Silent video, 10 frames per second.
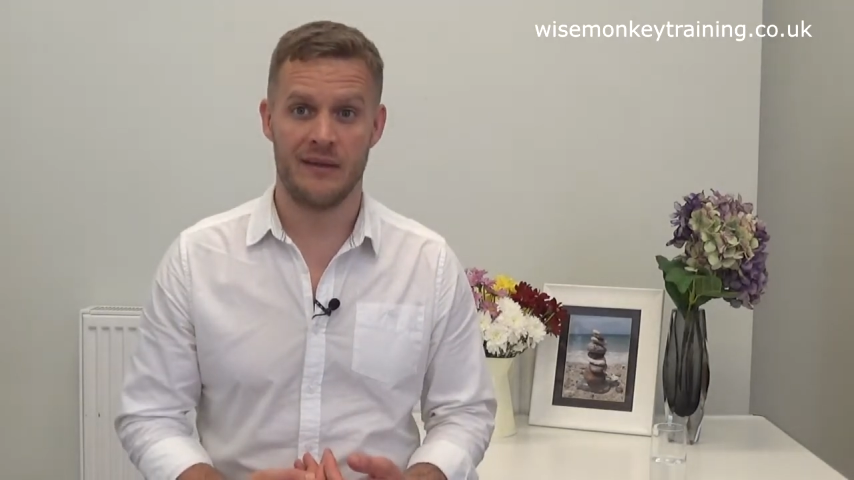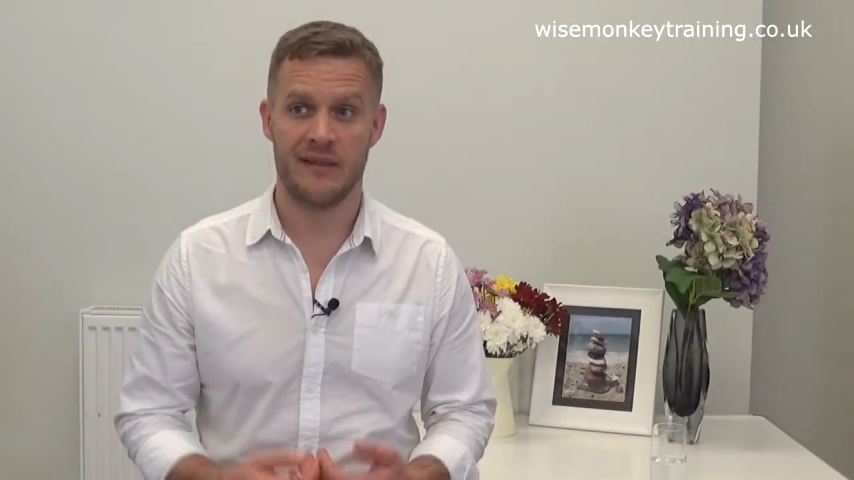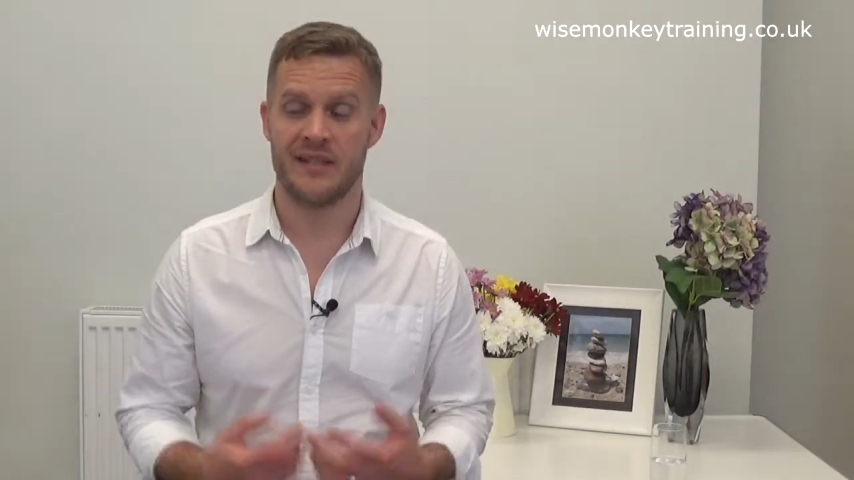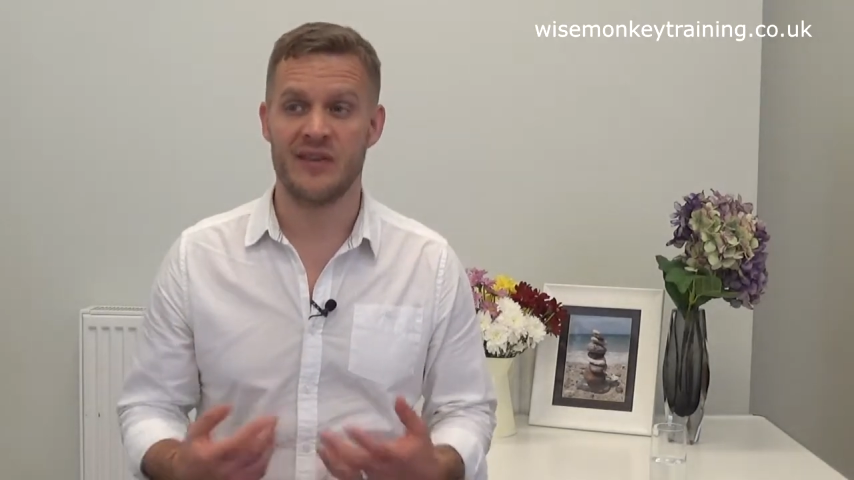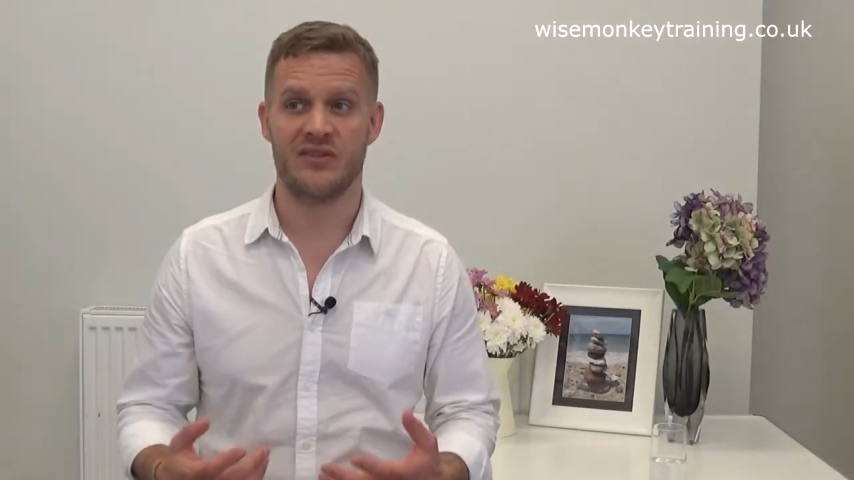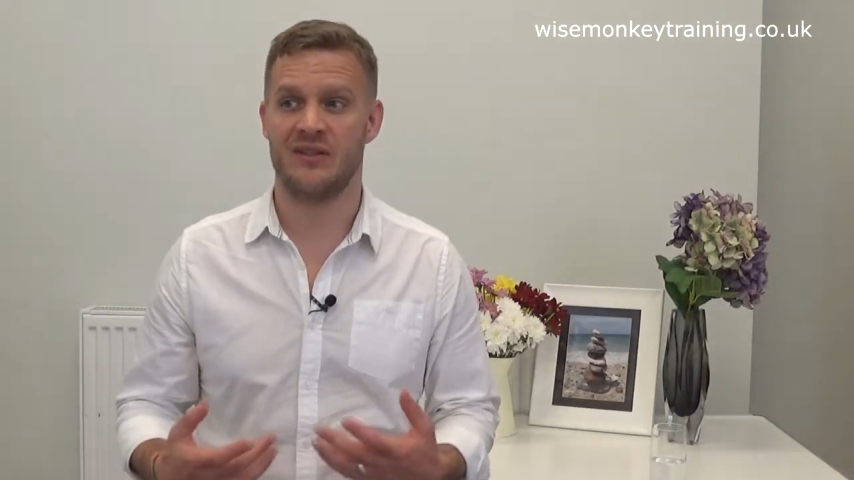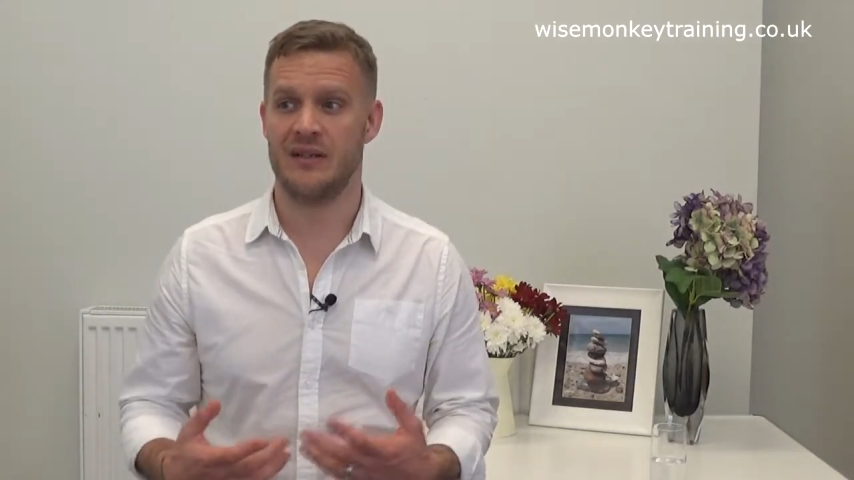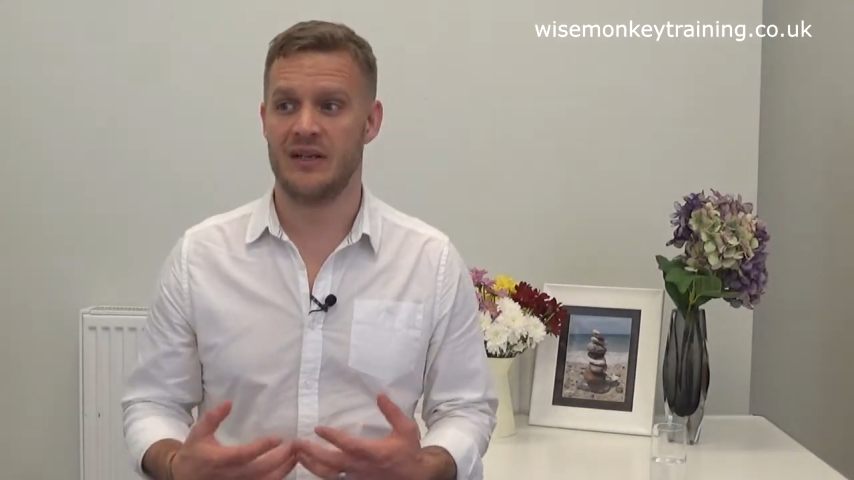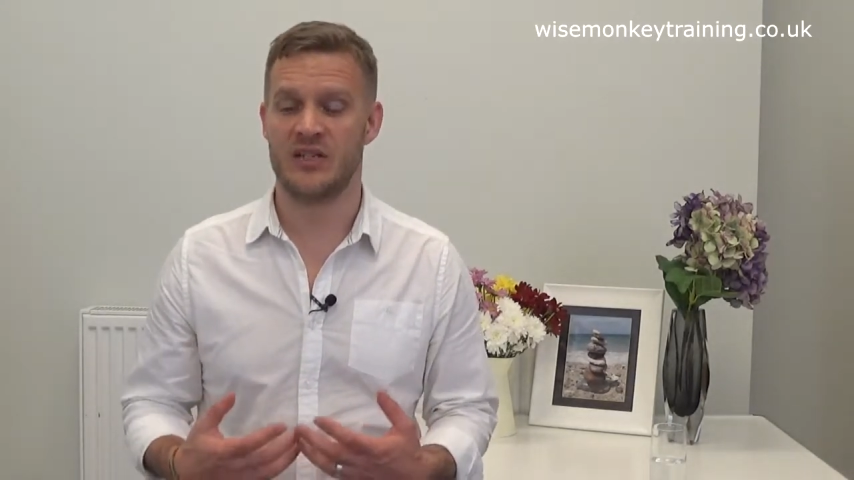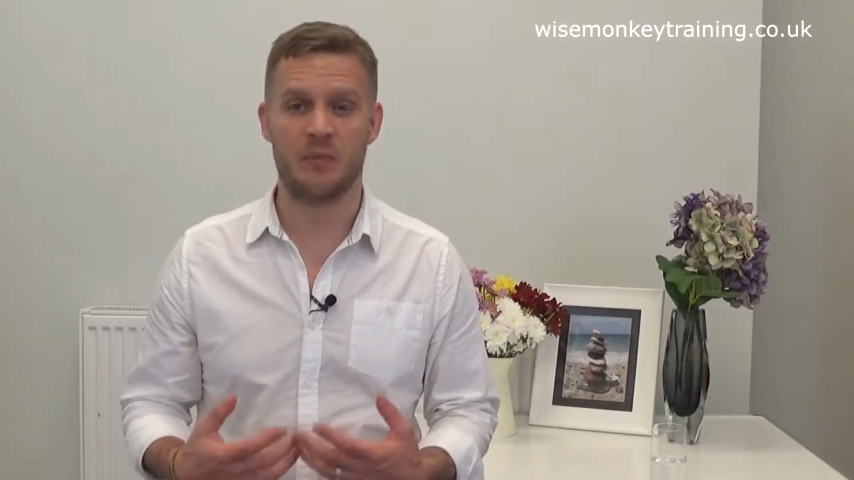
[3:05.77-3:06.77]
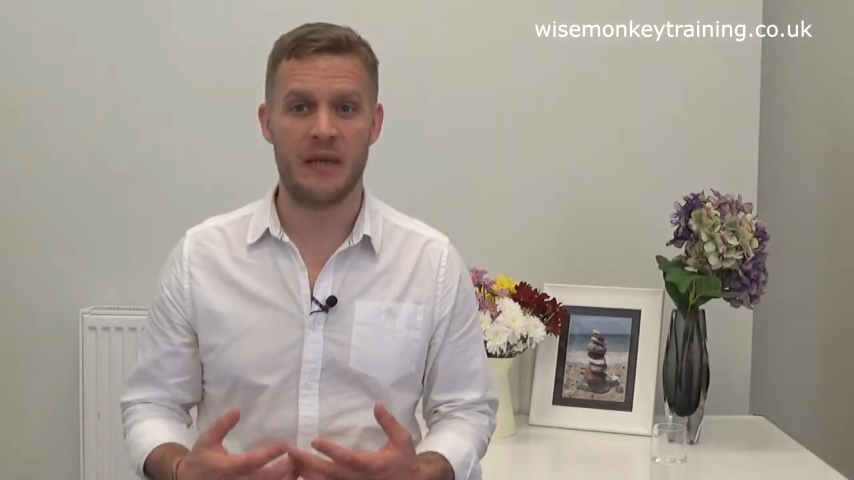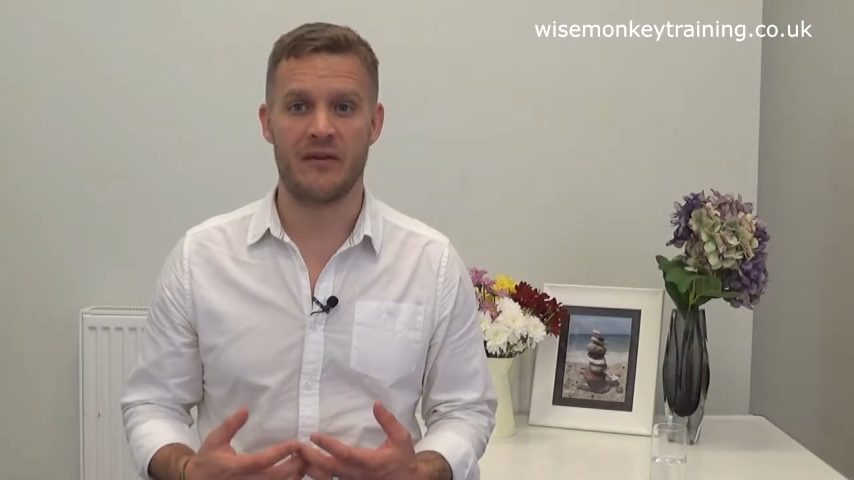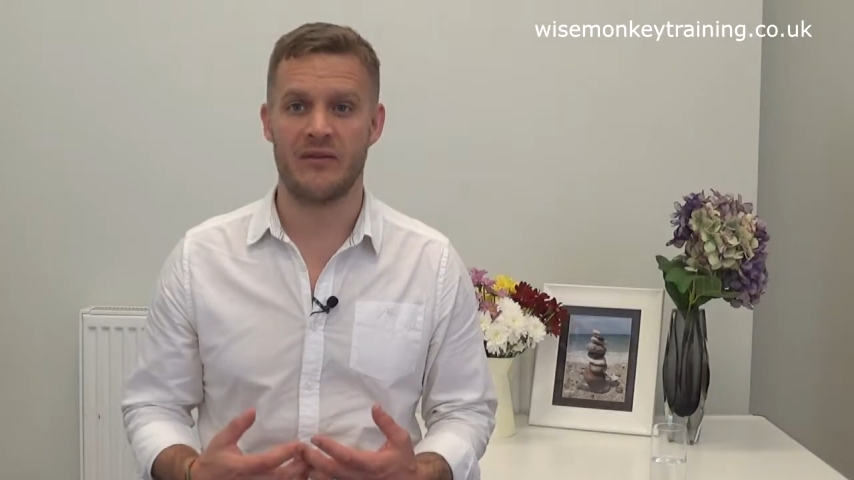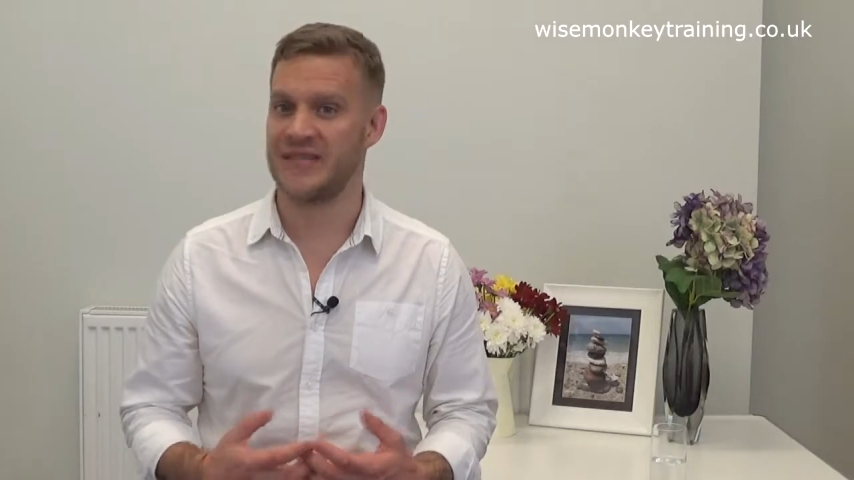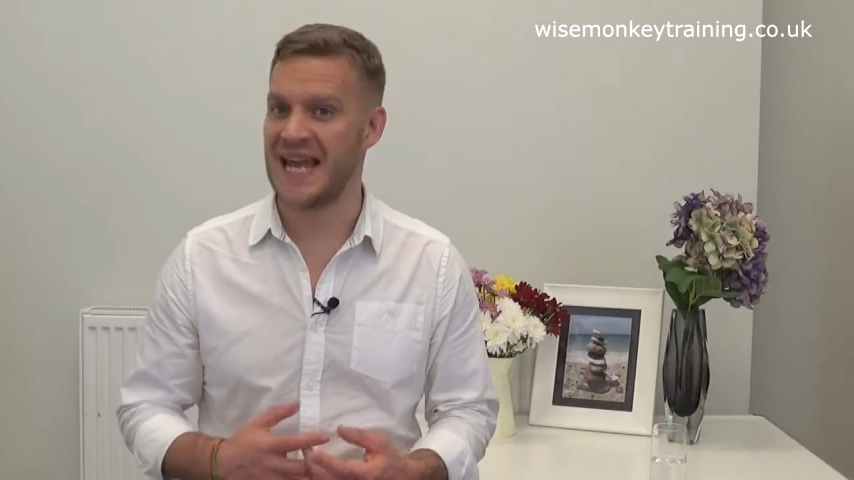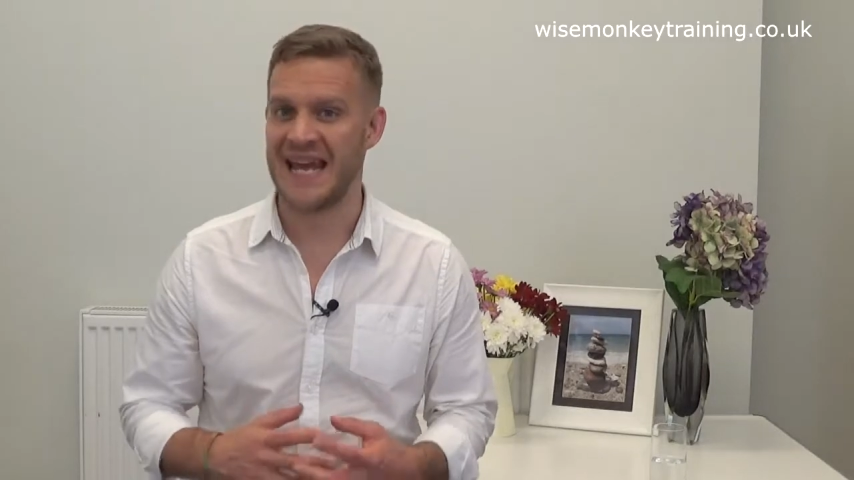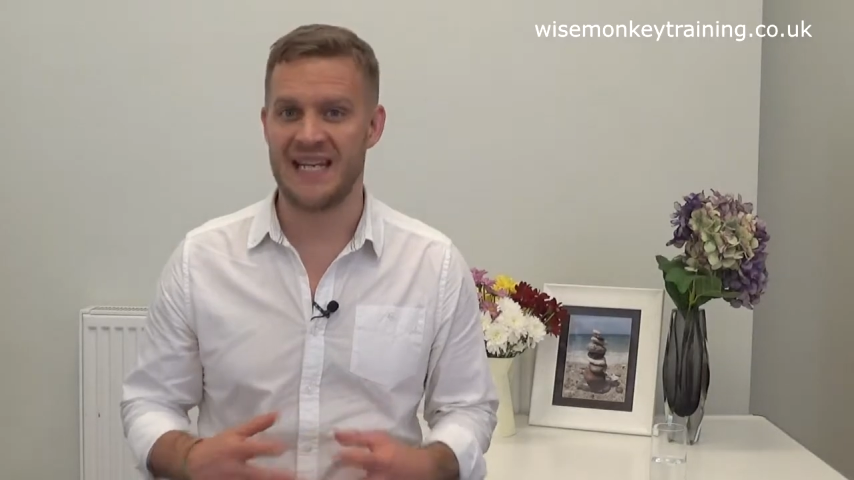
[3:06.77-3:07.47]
that doesn't experience